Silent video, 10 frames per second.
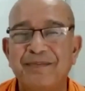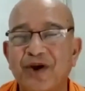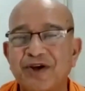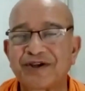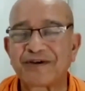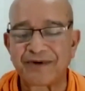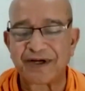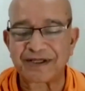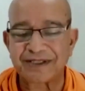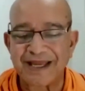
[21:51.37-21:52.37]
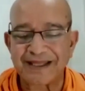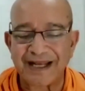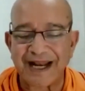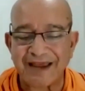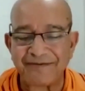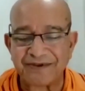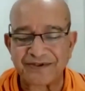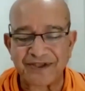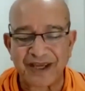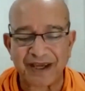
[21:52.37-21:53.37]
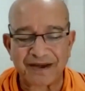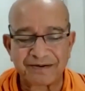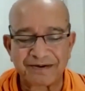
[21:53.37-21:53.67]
Because of us, the life is there.